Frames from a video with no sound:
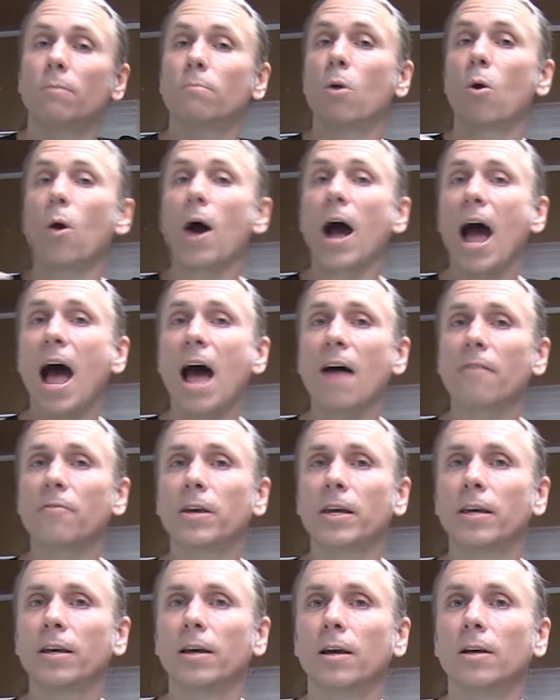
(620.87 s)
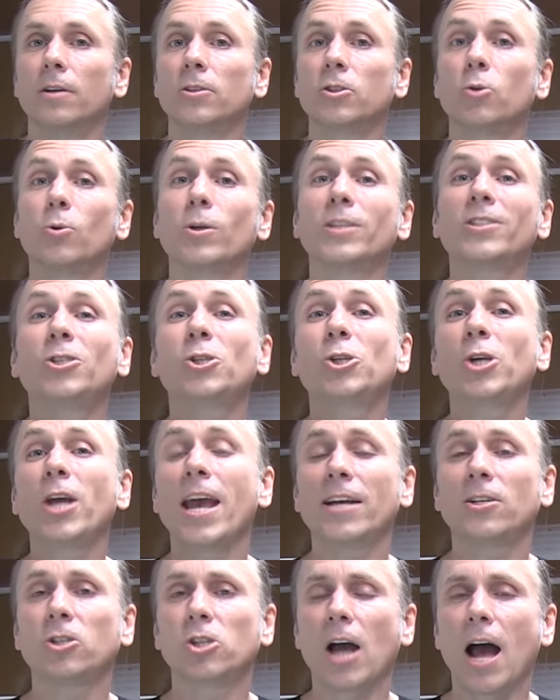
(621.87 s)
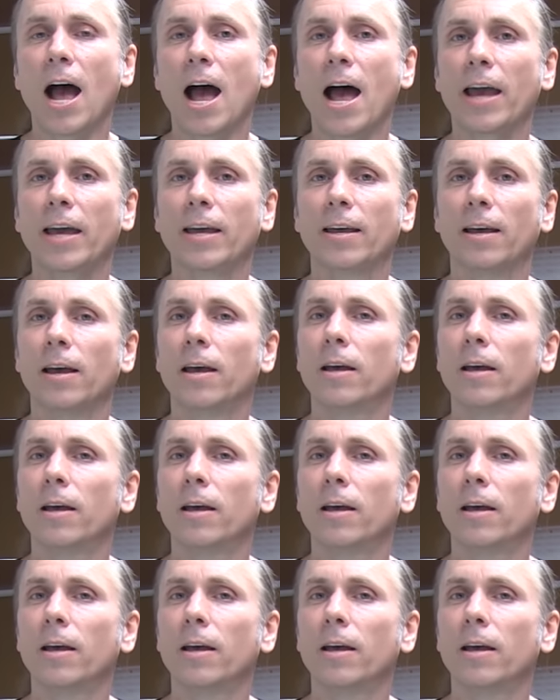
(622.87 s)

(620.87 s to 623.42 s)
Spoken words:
Mojave to a GHI,